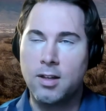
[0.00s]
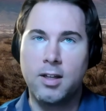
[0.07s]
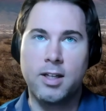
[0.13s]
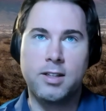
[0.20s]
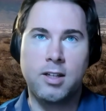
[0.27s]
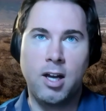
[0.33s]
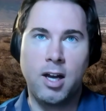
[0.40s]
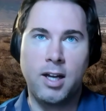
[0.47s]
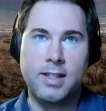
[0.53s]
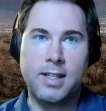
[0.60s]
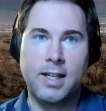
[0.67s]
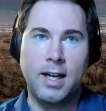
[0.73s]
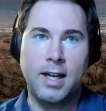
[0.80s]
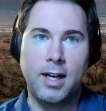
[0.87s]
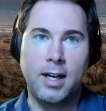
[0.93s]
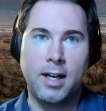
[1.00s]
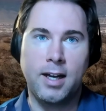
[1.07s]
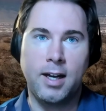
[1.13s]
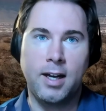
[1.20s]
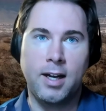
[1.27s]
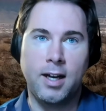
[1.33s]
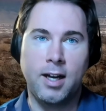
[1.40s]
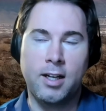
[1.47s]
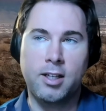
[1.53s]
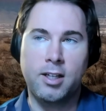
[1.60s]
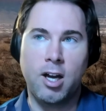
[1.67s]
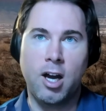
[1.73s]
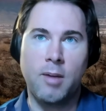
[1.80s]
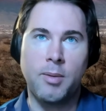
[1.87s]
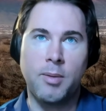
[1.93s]

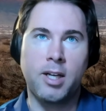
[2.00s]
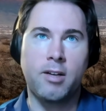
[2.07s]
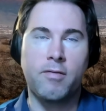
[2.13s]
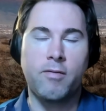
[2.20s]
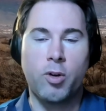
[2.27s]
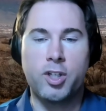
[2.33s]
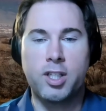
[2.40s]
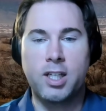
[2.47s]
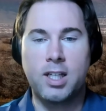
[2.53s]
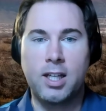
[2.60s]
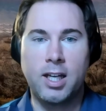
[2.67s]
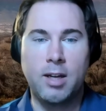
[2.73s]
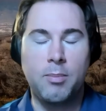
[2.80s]
uncommon, unfortunately.